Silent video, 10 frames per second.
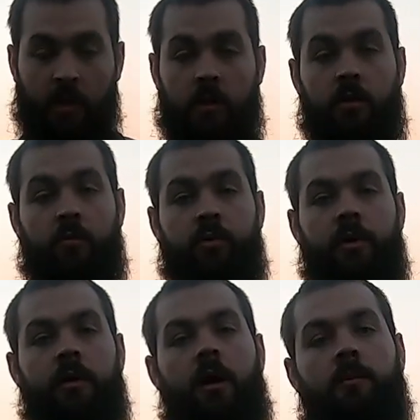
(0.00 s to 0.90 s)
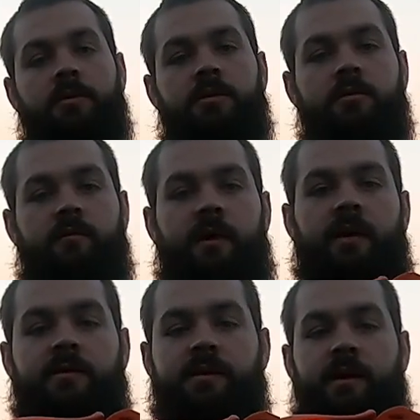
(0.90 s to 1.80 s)
and you put it up to the
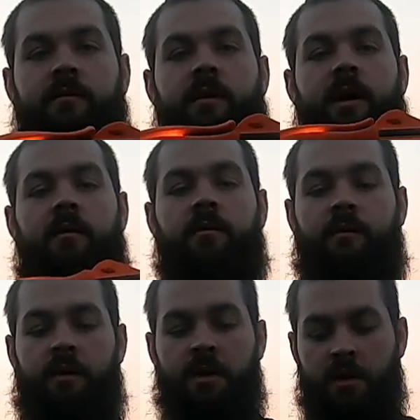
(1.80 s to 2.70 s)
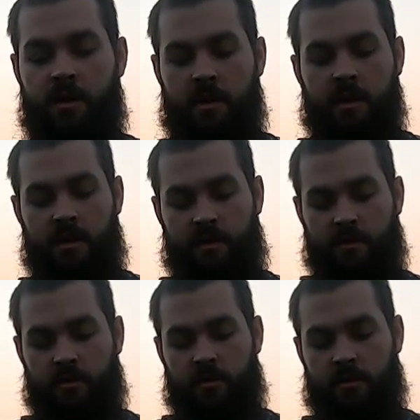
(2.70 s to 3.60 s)
vanes like that, and then
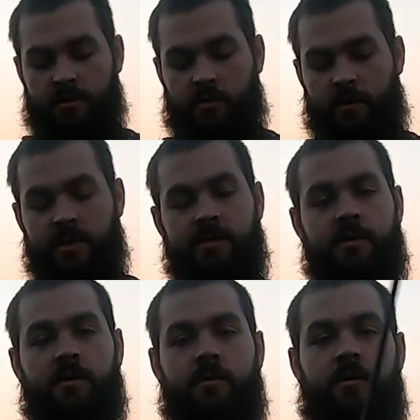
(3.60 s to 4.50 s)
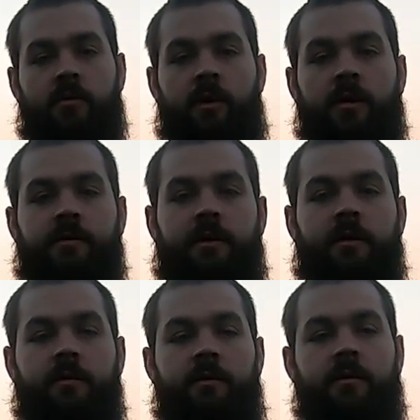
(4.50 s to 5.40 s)
you're going to squeeze it right
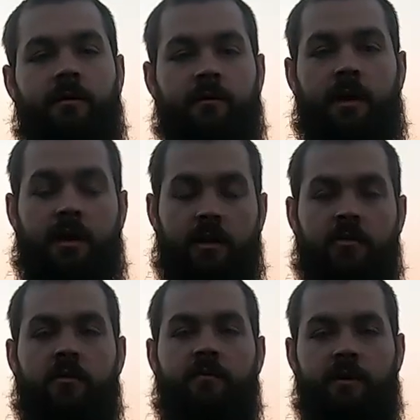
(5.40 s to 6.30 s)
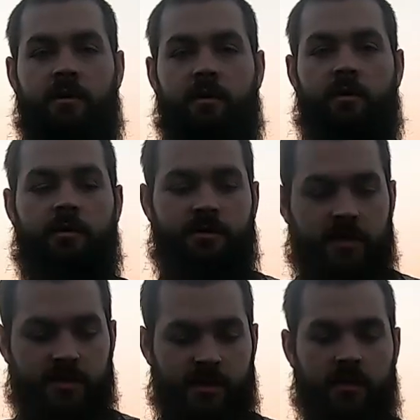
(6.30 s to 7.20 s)
there. And in their videos,
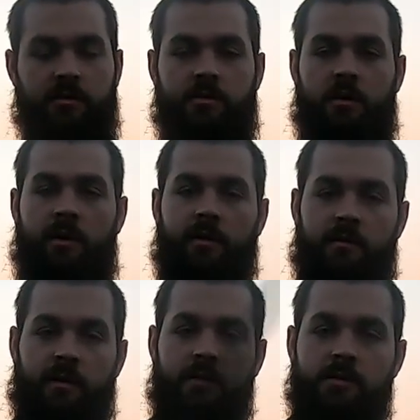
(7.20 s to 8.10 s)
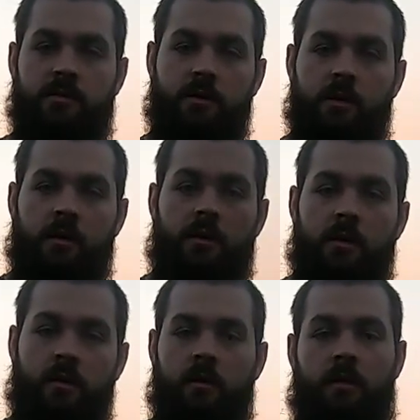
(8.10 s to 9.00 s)
they say you just go like this.
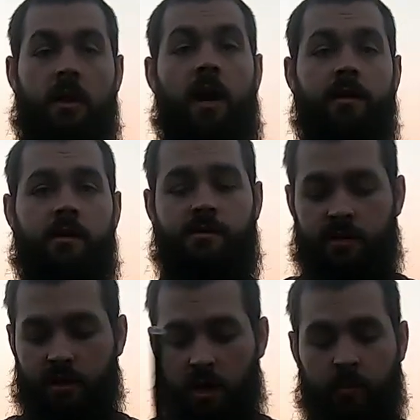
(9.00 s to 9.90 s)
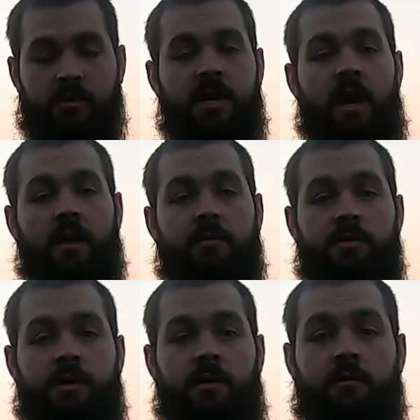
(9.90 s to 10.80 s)
The guy does it a couple
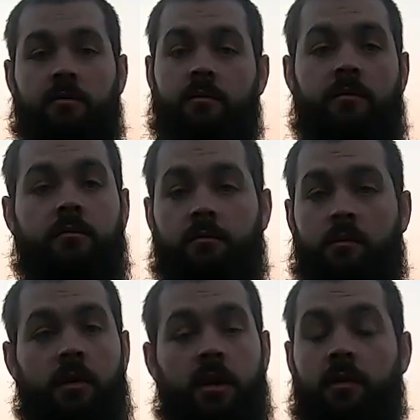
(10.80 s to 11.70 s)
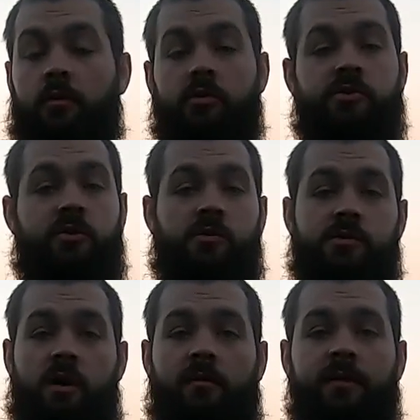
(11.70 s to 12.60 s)
times, and theirs turns
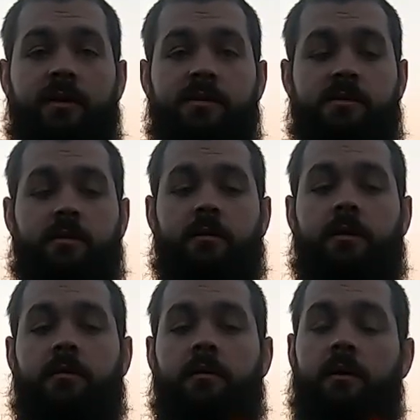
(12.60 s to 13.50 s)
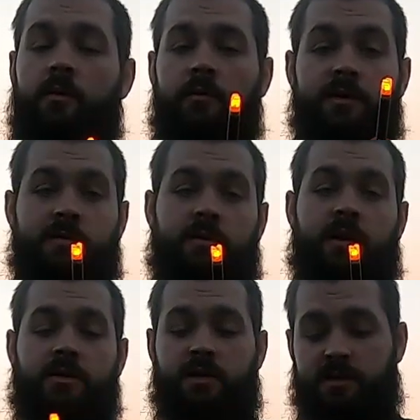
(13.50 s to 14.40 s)
off instantly. This one,
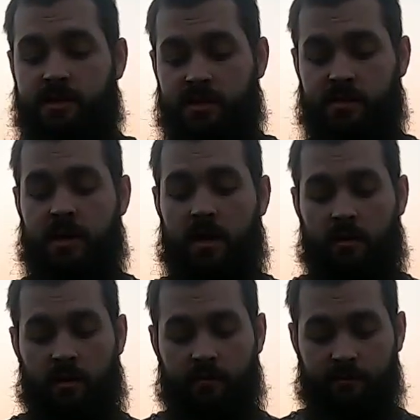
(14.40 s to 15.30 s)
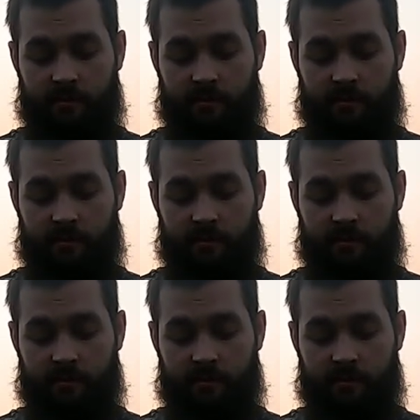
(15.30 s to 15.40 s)
as you can see, is not off.